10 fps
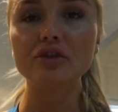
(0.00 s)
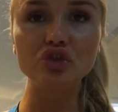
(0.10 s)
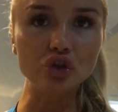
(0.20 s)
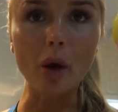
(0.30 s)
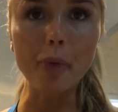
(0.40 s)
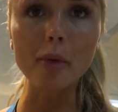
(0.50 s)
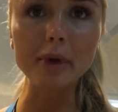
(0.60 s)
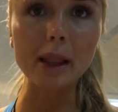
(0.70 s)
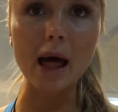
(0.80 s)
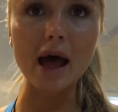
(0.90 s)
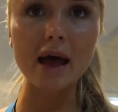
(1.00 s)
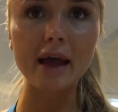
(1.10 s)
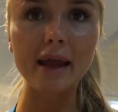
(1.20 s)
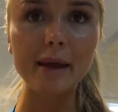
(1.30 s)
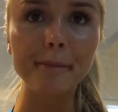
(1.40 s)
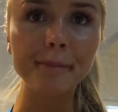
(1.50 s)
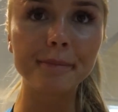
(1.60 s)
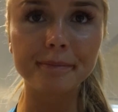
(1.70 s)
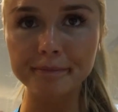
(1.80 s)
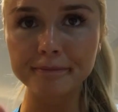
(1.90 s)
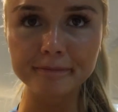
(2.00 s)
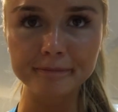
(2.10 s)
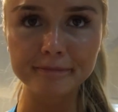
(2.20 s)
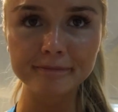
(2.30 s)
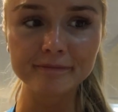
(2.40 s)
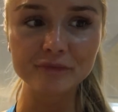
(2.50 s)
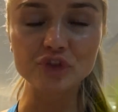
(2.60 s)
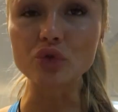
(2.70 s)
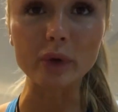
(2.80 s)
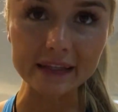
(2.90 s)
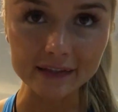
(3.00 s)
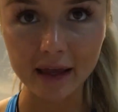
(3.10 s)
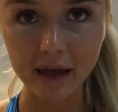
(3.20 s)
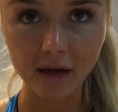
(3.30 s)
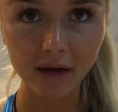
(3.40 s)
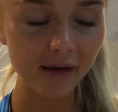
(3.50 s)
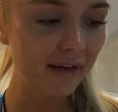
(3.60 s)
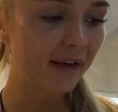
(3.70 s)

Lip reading: Chop up your lime, squeeze it,